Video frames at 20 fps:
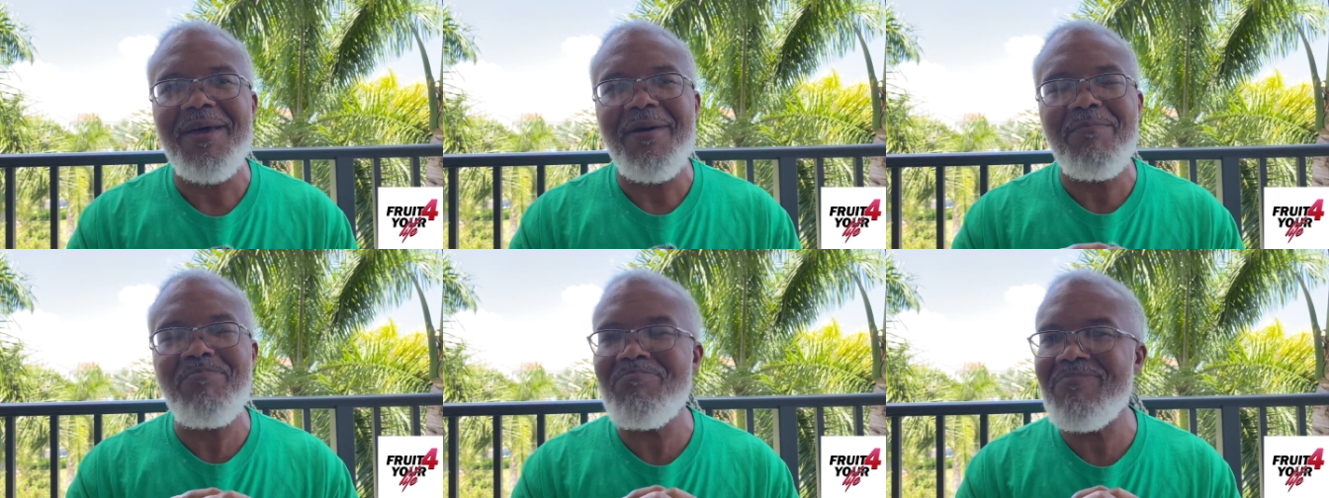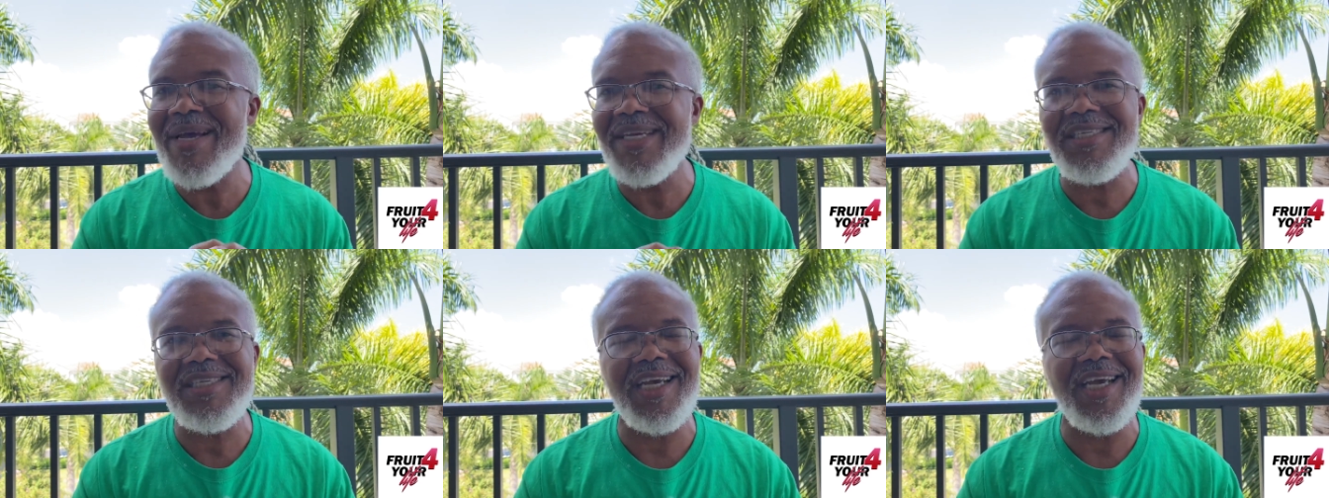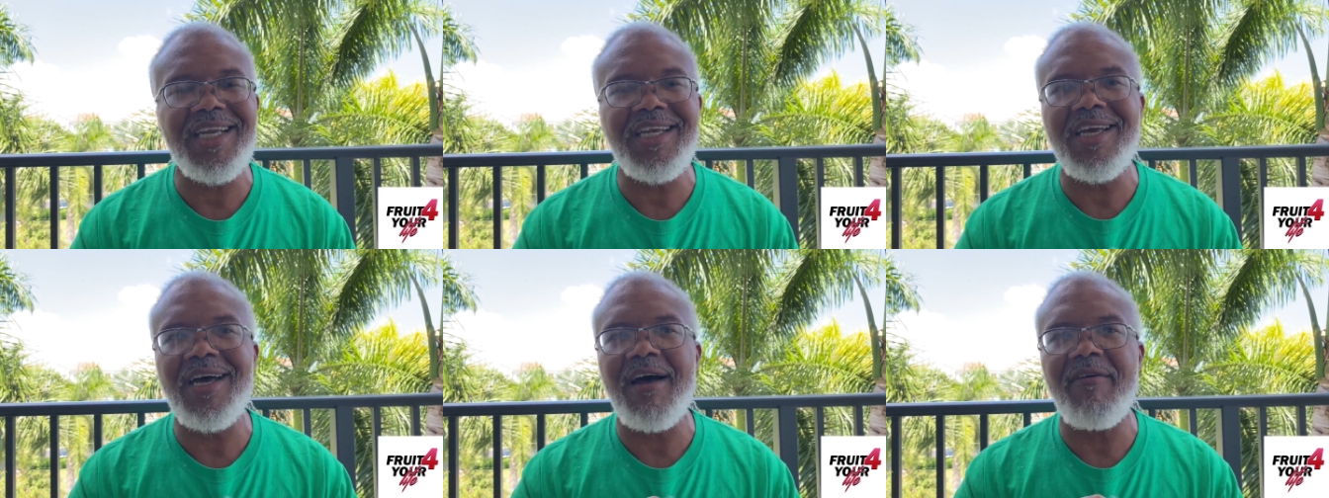miss
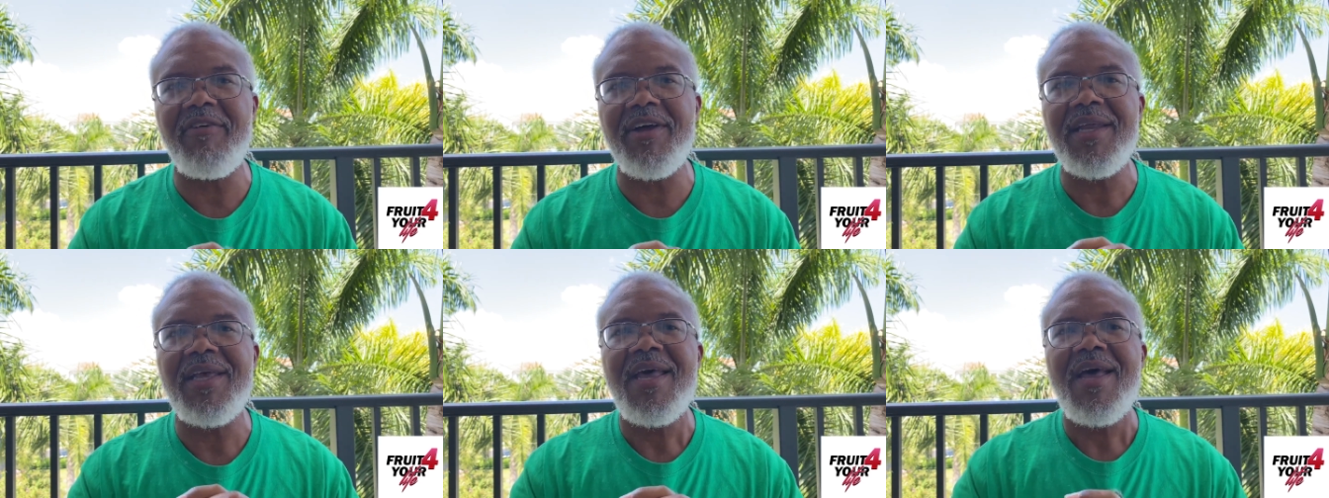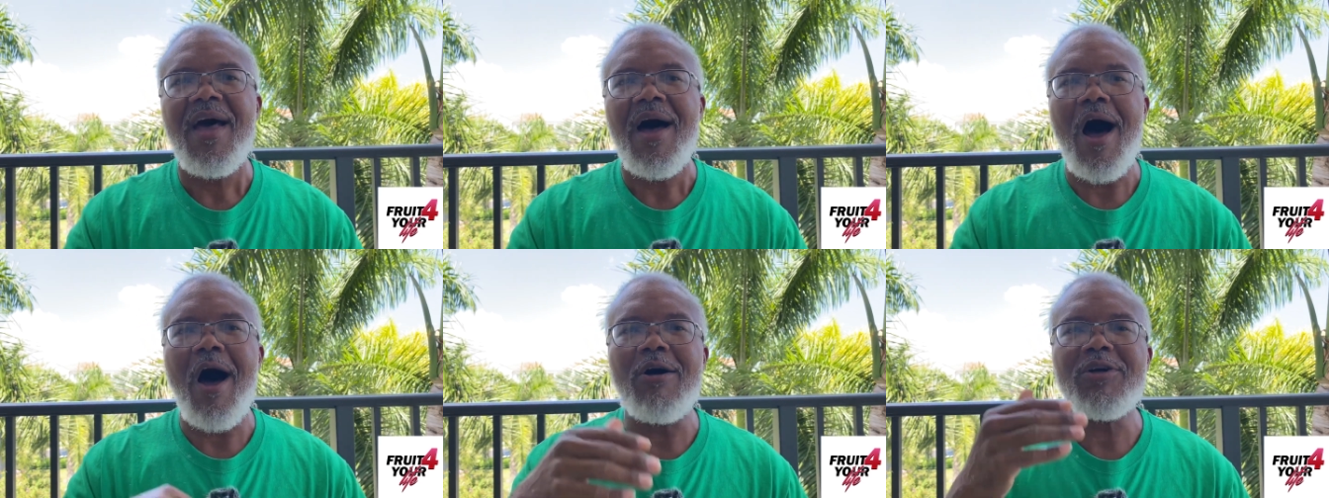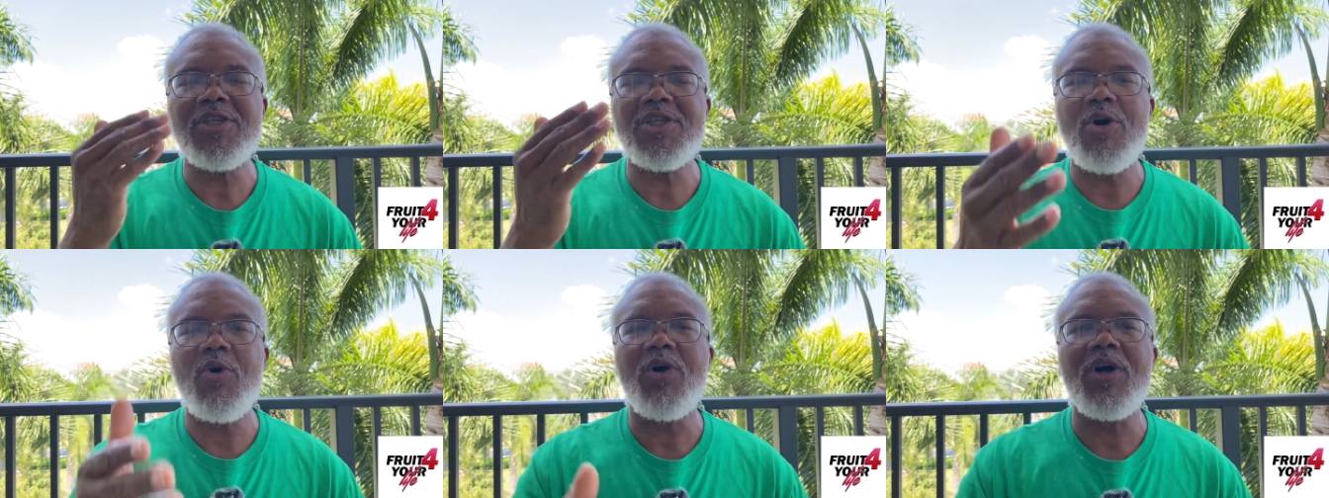any of it.
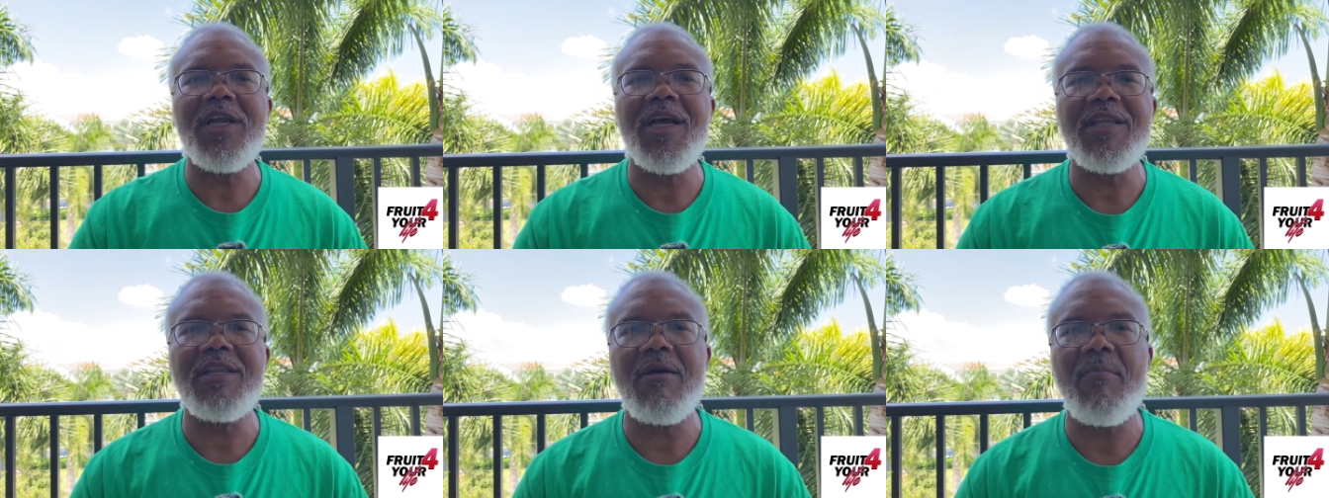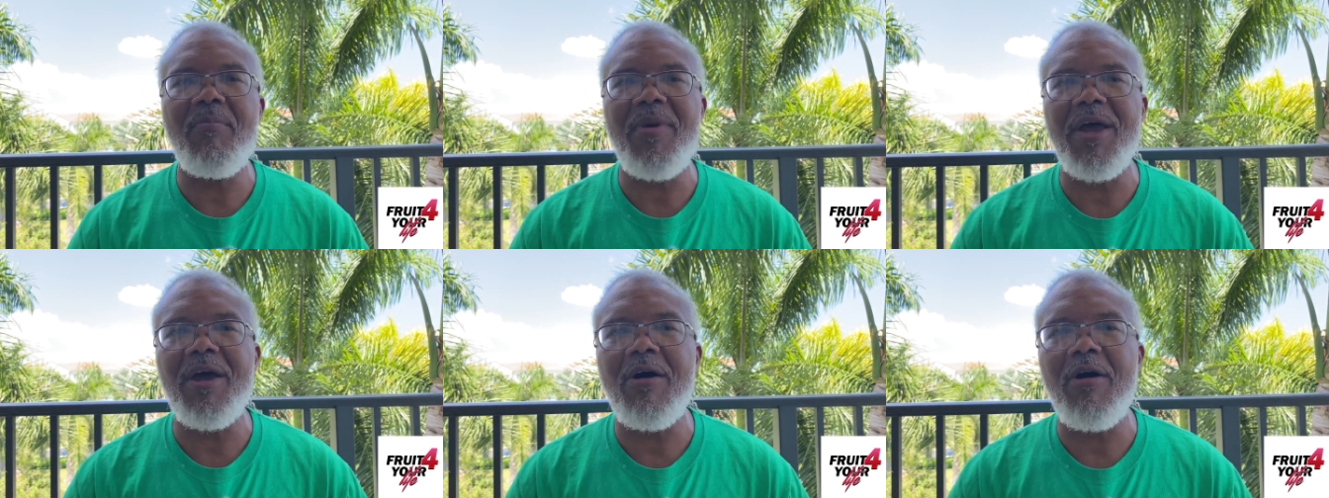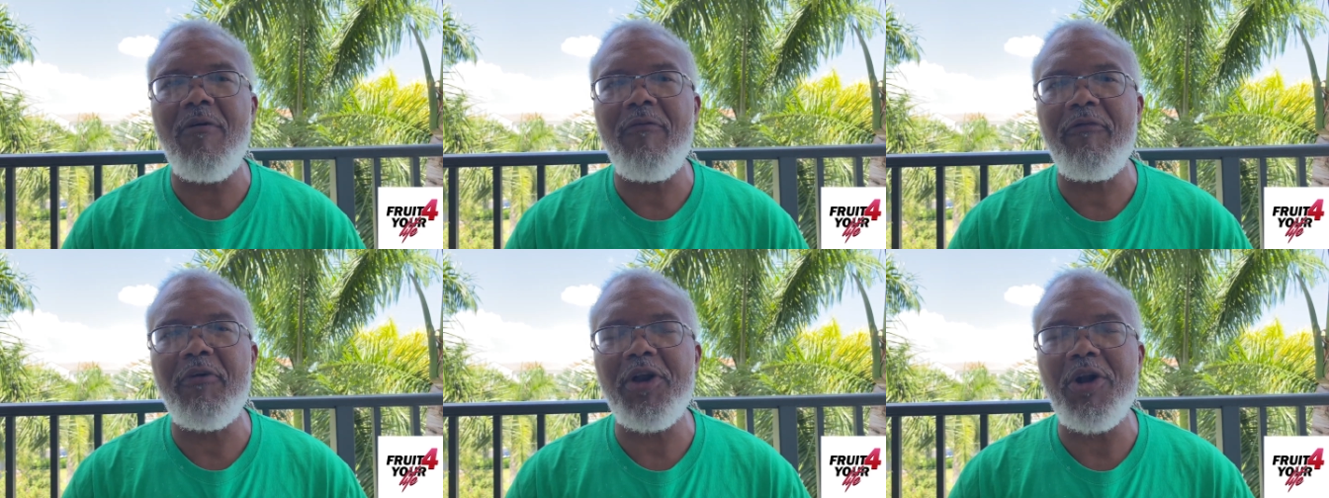Also click the
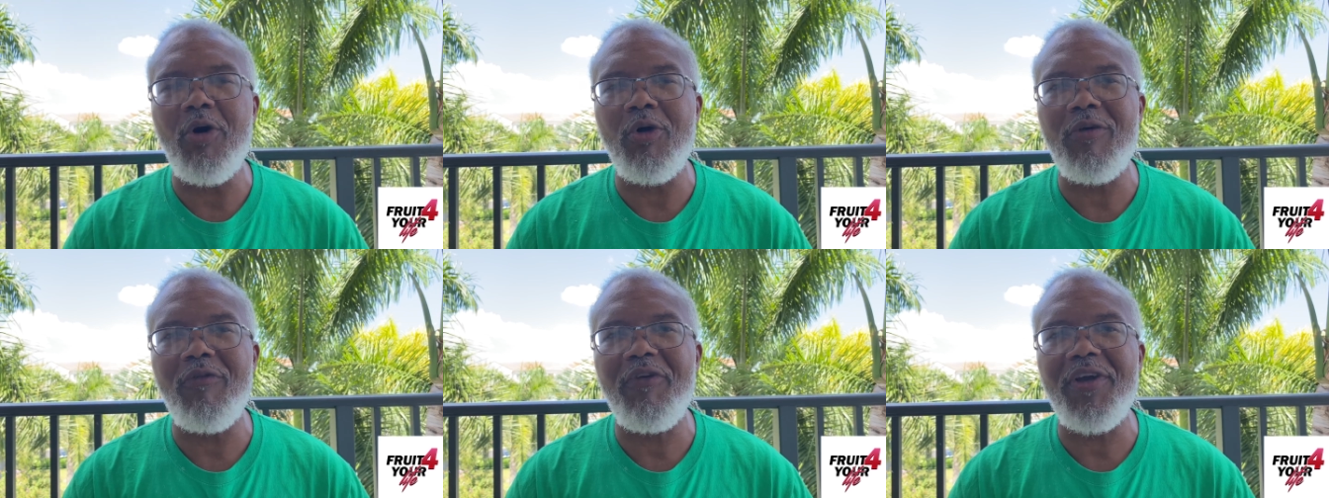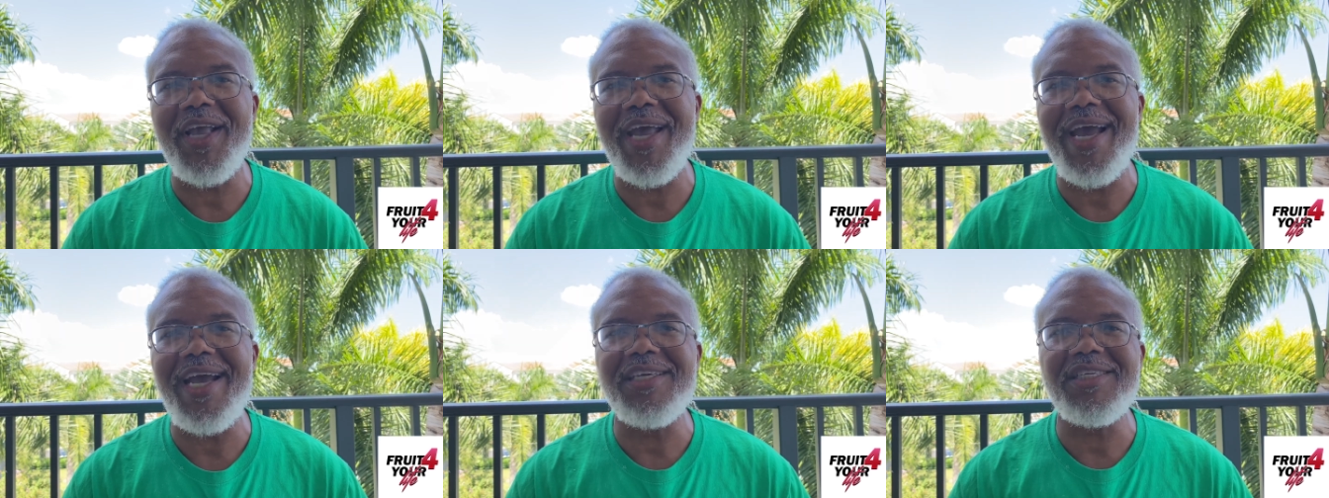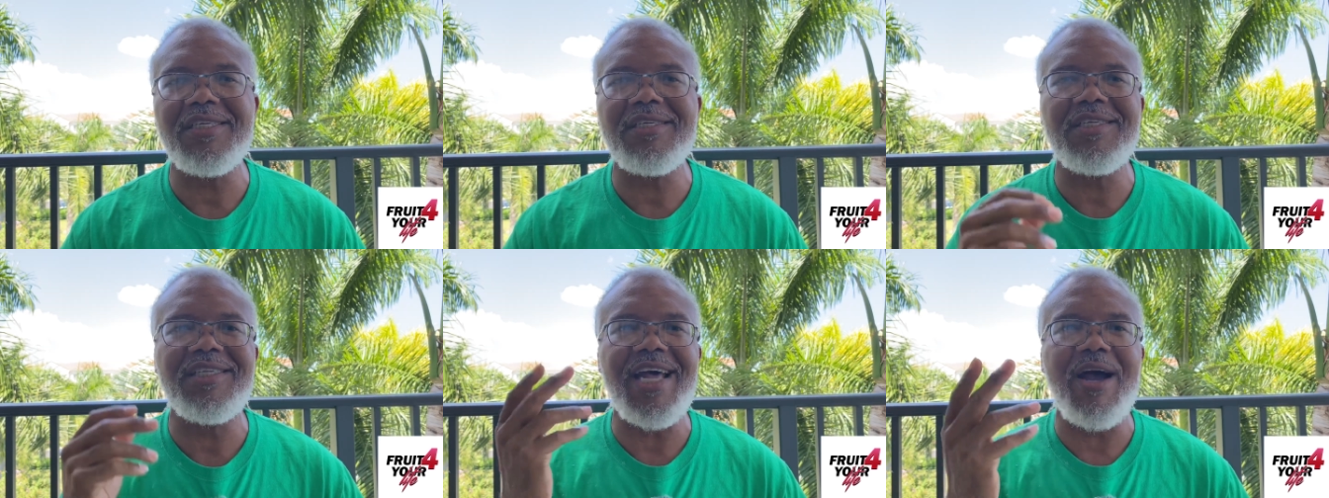bell for notifications.